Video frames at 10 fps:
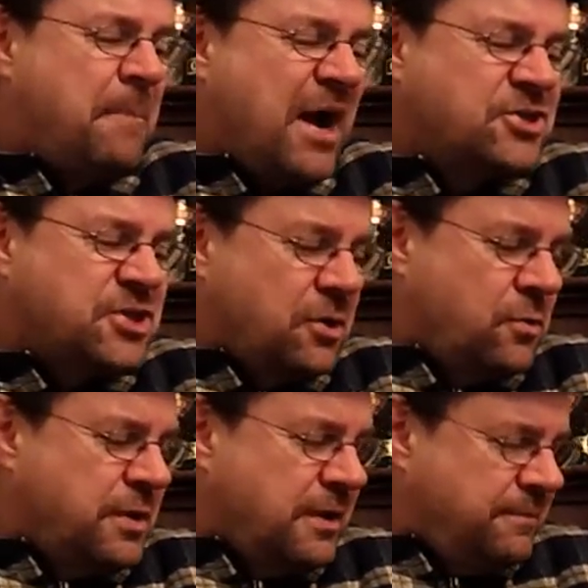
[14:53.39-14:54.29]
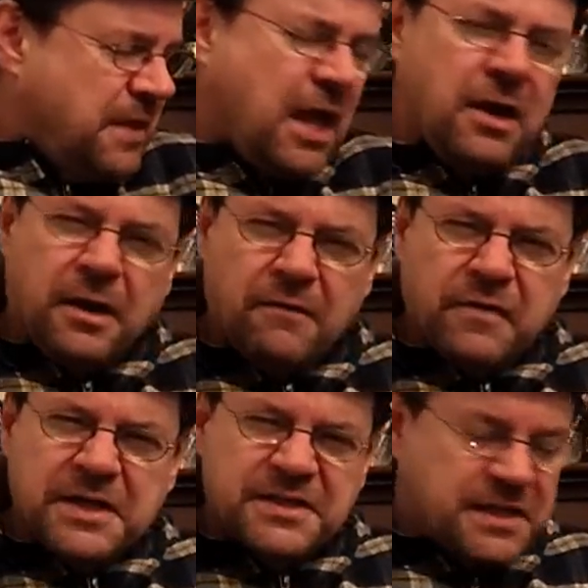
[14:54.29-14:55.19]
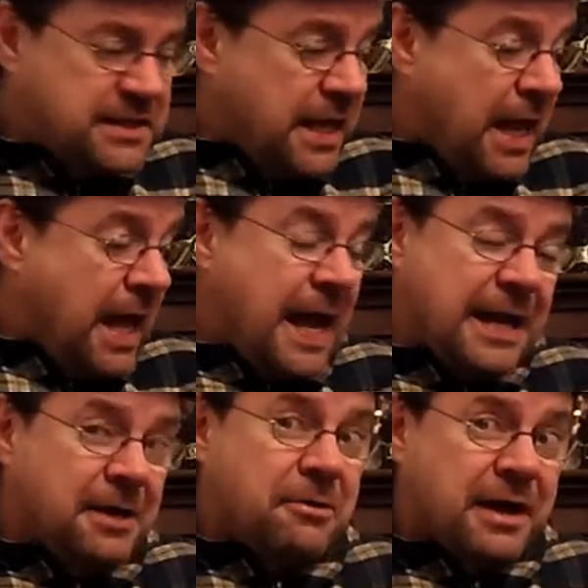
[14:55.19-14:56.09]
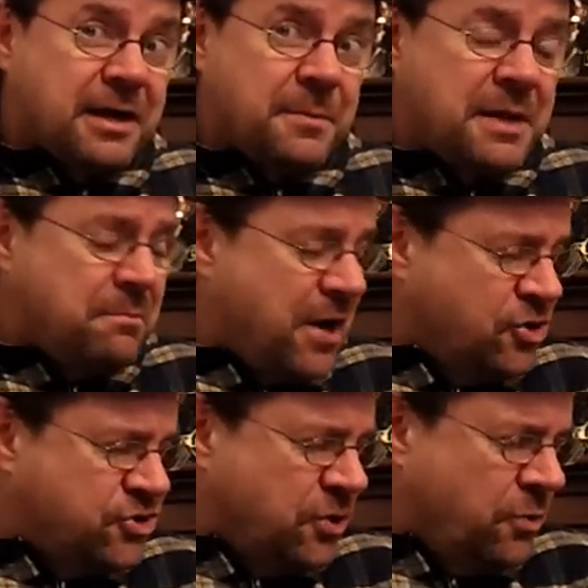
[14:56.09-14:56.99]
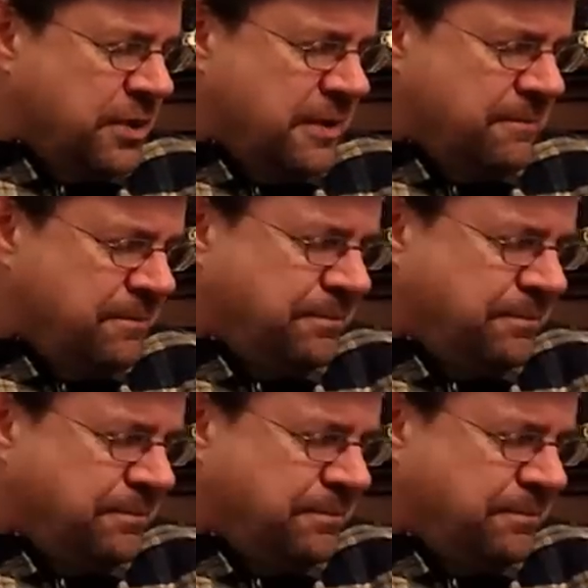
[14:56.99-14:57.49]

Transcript: Barcelona, lovely city. I highly recommend Barcelona.